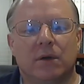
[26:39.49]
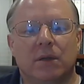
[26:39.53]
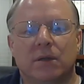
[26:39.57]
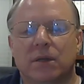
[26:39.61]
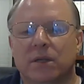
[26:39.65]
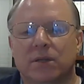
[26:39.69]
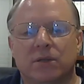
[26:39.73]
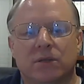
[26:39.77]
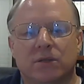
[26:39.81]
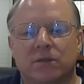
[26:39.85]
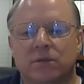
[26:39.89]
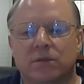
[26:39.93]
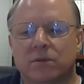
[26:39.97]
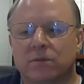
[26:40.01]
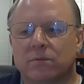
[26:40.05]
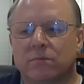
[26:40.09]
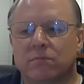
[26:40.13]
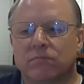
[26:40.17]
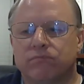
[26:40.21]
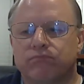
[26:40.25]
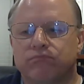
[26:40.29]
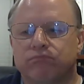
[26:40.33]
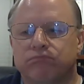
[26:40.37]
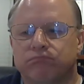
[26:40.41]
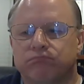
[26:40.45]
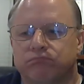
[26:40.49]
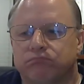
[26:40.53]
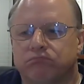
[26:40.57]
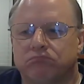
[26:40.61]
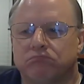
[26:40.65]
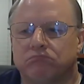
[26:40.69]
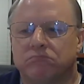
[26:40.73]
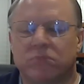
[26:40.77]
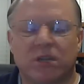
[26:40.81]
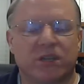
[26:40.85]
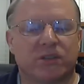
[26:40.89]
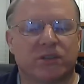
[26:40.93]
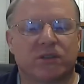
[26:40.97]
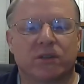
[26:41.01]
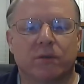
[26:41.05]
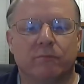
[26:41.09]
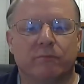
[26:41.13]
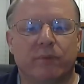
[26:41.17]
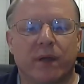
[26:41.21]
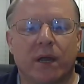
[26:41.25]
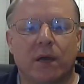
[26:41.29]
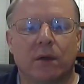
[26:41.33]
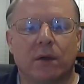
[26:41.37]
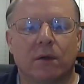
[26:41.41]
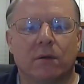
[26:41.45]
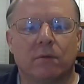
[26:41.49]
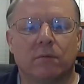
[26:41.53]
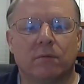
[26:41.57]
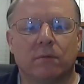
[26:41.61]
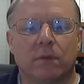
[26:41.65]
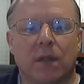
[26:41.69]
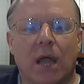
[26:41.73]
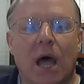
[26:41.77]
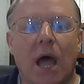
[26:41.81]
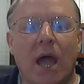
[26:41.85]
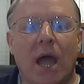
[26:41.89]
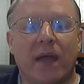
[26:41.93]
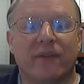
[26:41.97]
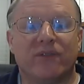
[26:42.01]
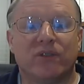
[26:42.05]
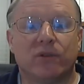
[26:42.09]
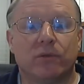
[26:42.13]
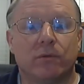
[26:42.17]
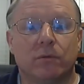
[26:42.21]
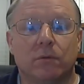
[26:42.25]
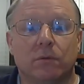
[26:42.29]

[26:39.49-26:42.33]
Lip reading: let's compare lives.